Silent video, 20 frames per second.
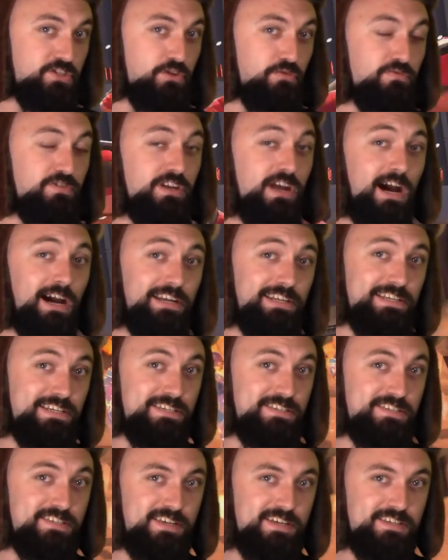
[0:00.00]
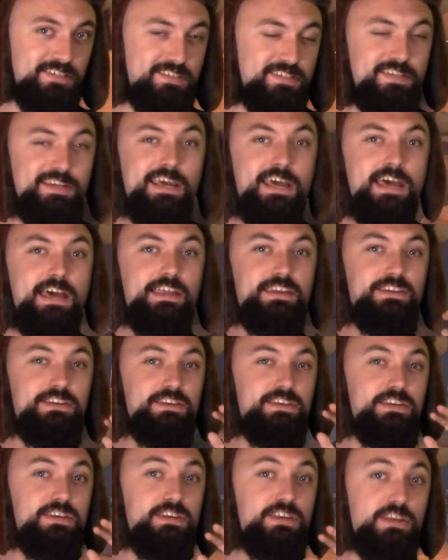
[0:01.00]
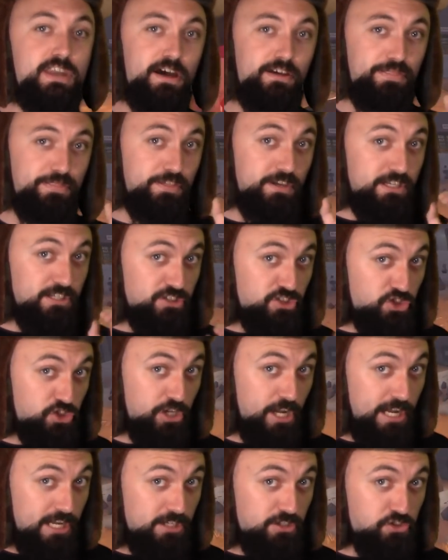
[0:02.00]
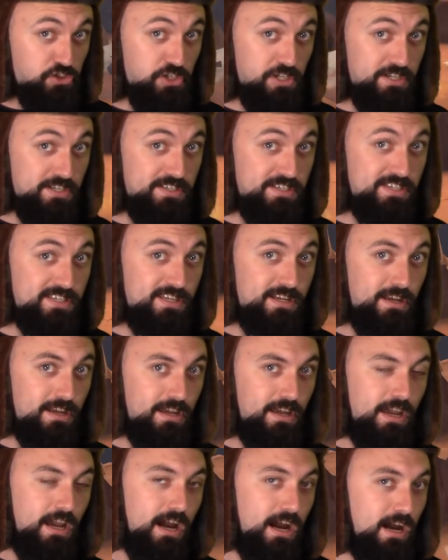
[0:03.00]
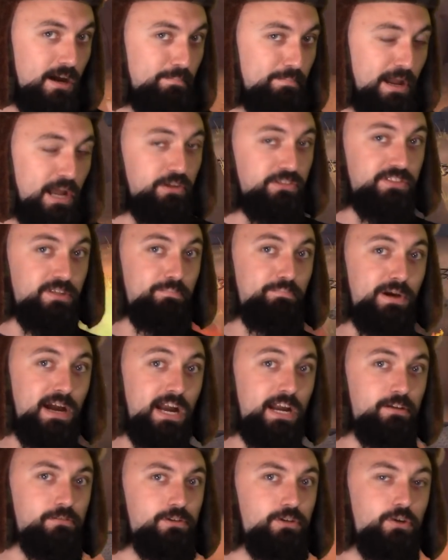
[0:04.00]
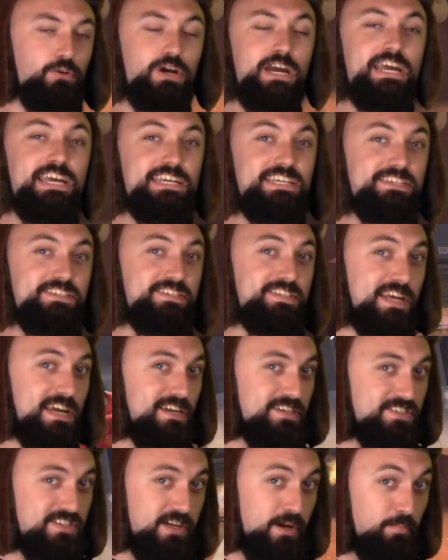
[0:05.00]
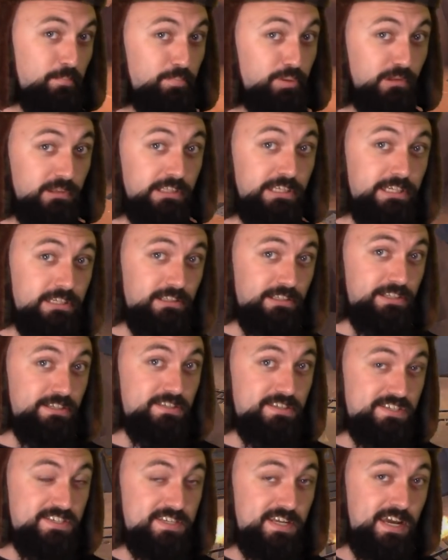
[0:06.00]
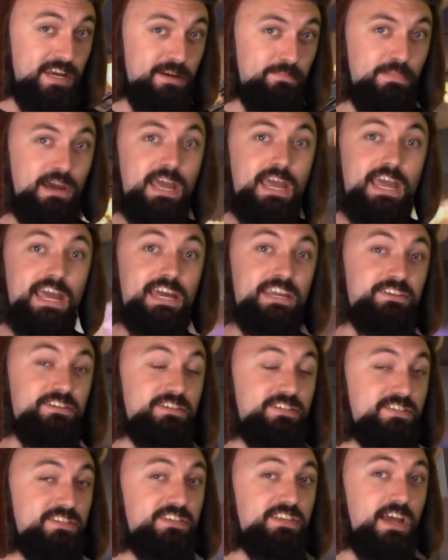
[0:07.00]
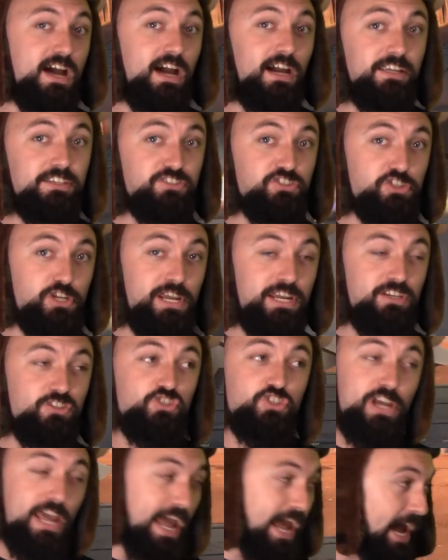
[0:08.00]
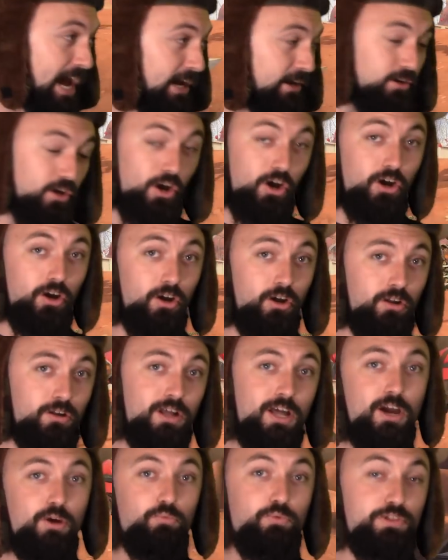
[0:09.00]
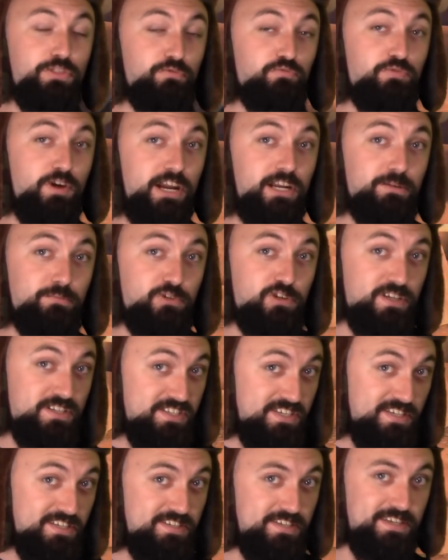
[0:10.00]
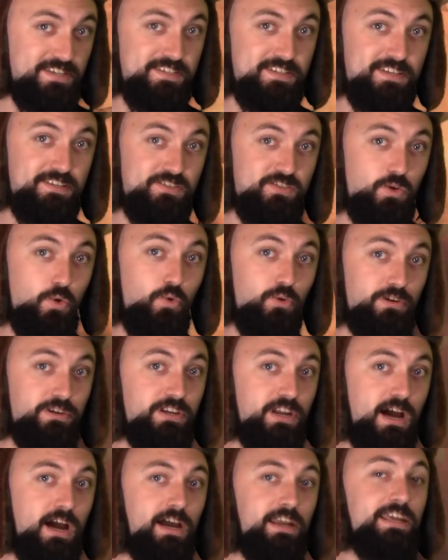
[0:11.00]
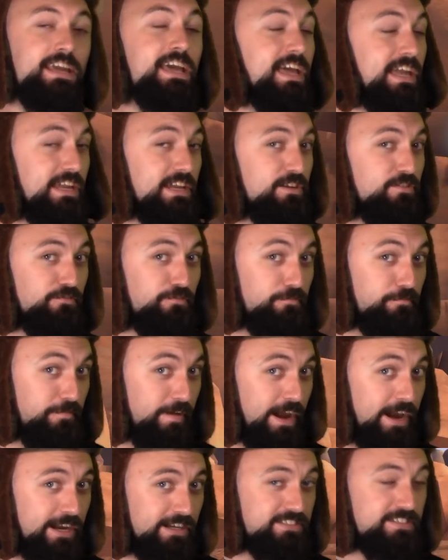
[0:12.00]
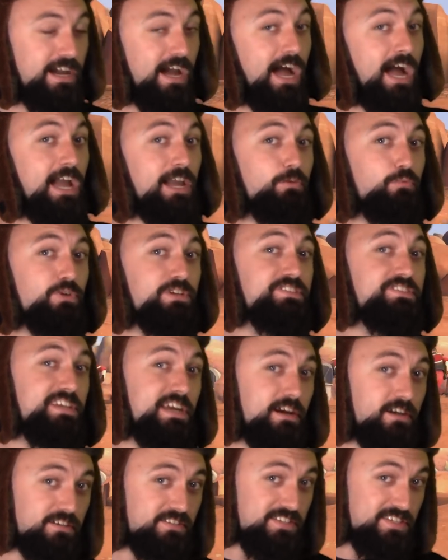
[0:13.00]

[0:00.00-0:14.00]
do not exist, nothing changes about the pyro. He stays completely the same and does not change at all with random crit's existence or not. In fact, I would dare